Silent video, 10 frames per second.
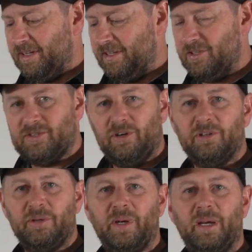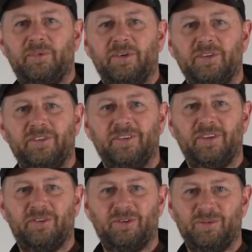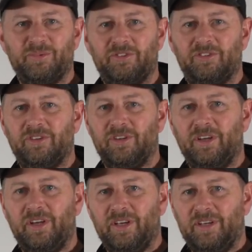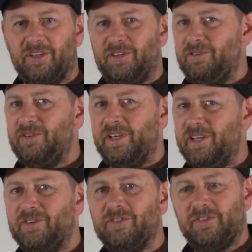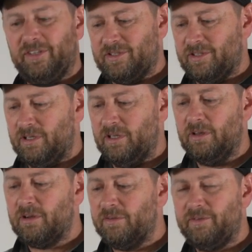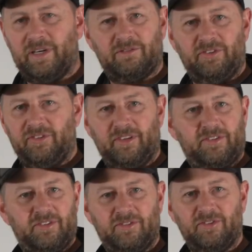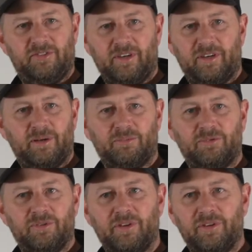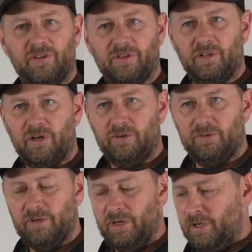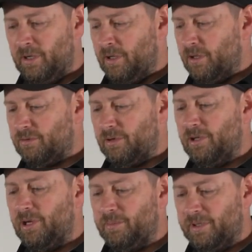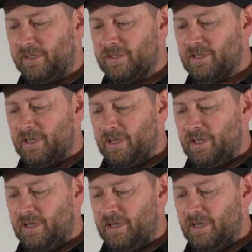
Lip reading: is solely mapped on throttle position. You need a good sensor. A lot of the factory sensors just aren't up to it. The low throttle openings